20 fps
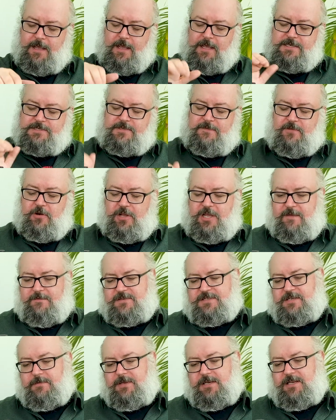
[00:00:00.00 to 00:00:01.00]
So if you're looking for
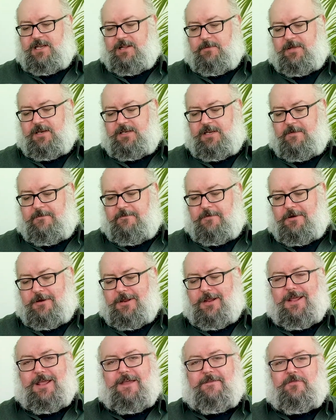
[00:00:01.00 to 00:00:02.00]
something a little bit different,
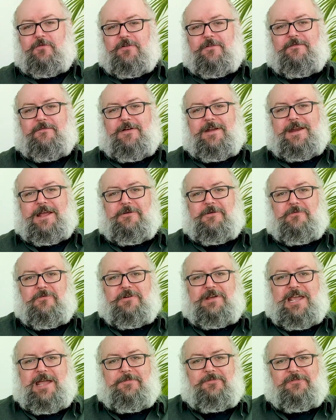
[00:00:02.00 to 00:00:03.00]
if you want to find out
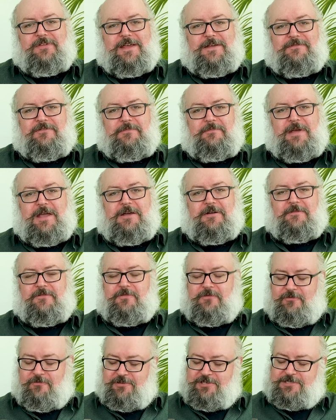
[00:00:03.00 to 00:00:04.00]
what Campbelltown's about, if
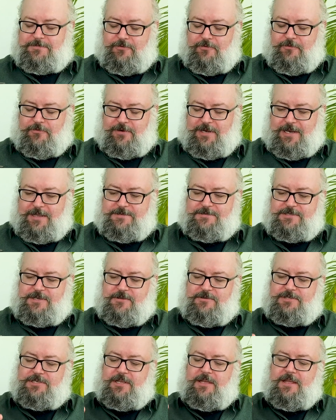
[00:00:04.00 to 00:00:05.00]
you want to explore Glen
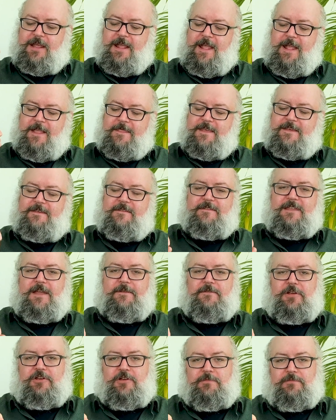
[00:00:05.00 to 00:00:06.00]
Scotia, this is
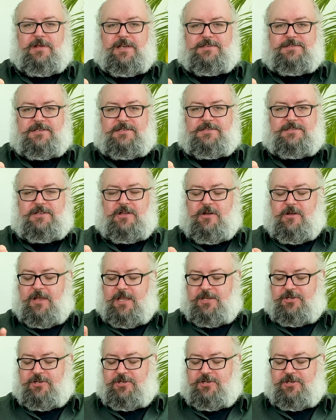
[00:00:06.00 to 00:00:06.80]
definitely a good place to start.